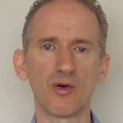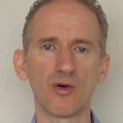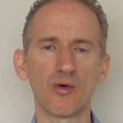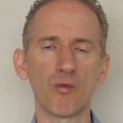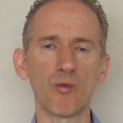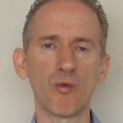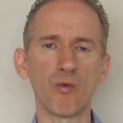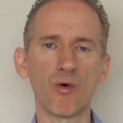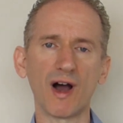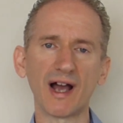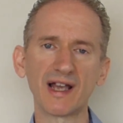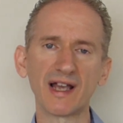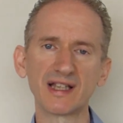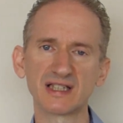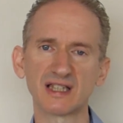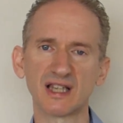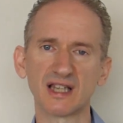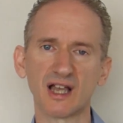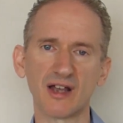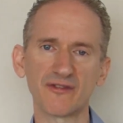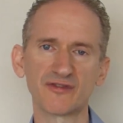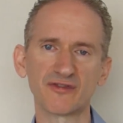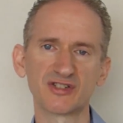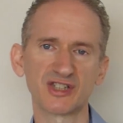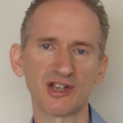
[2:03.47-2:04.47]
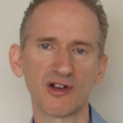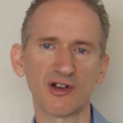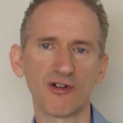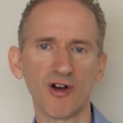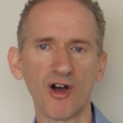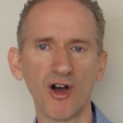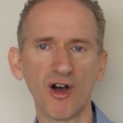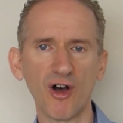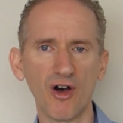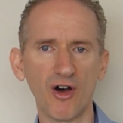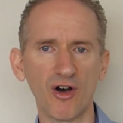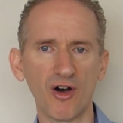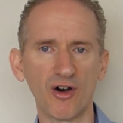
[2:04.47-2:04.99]
Why is life so
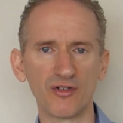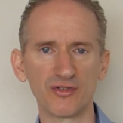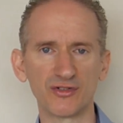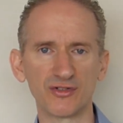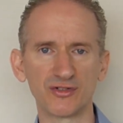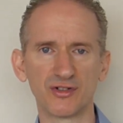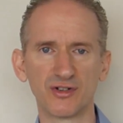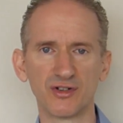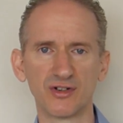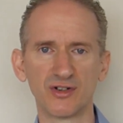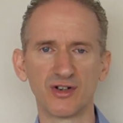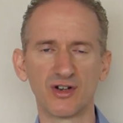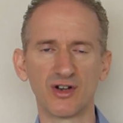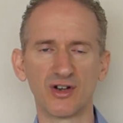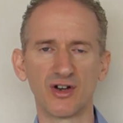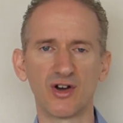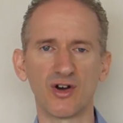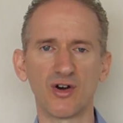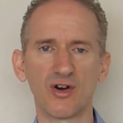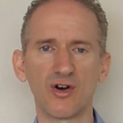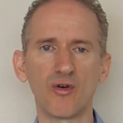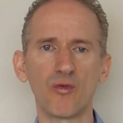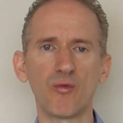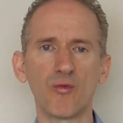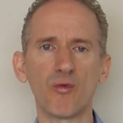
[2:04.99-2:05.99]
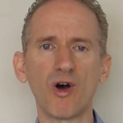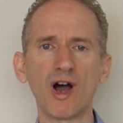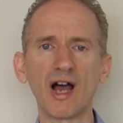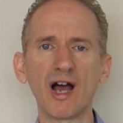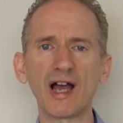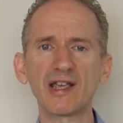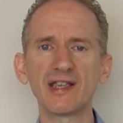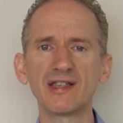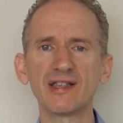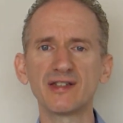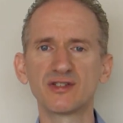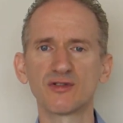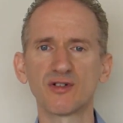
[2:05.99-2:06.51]
hard? Or
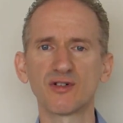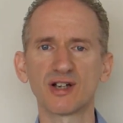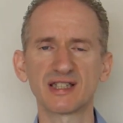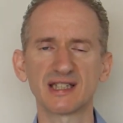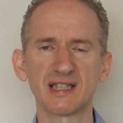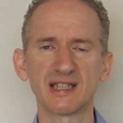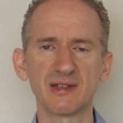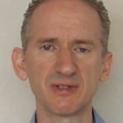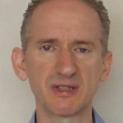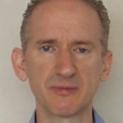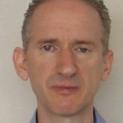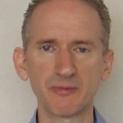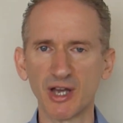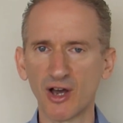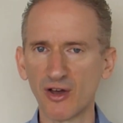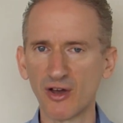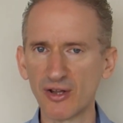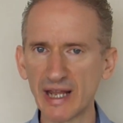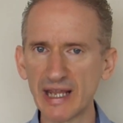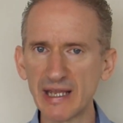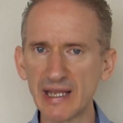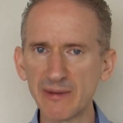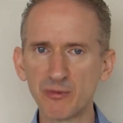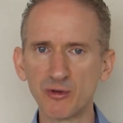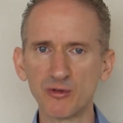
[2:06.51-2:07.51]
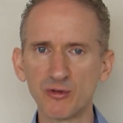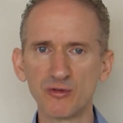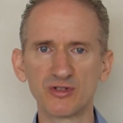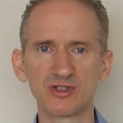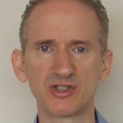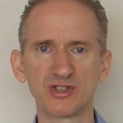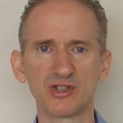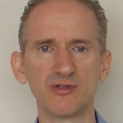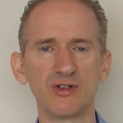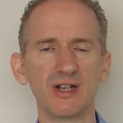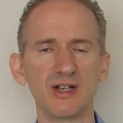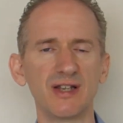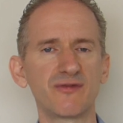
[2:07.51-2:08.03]
why do I seem to be unable
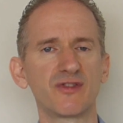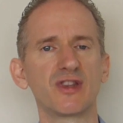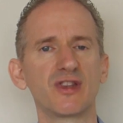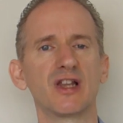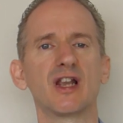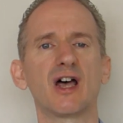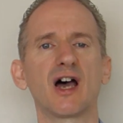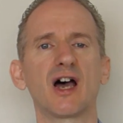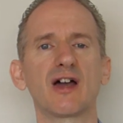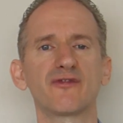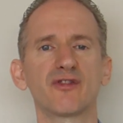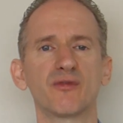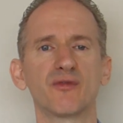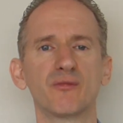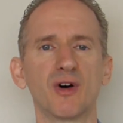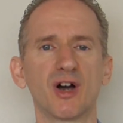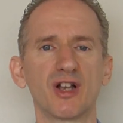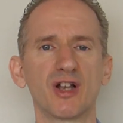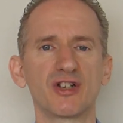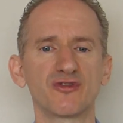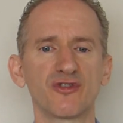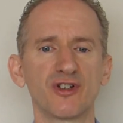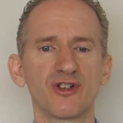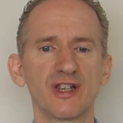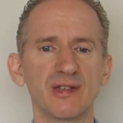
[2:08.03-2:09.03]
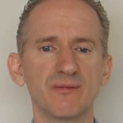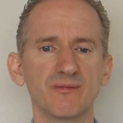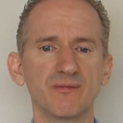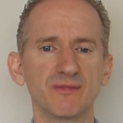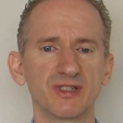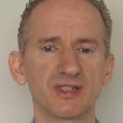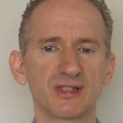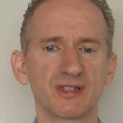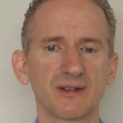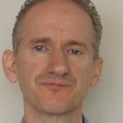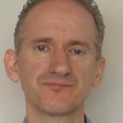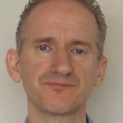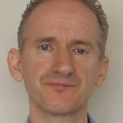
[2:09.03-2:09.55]
to live the life of my
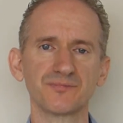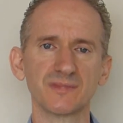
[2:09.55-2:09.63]
dreams?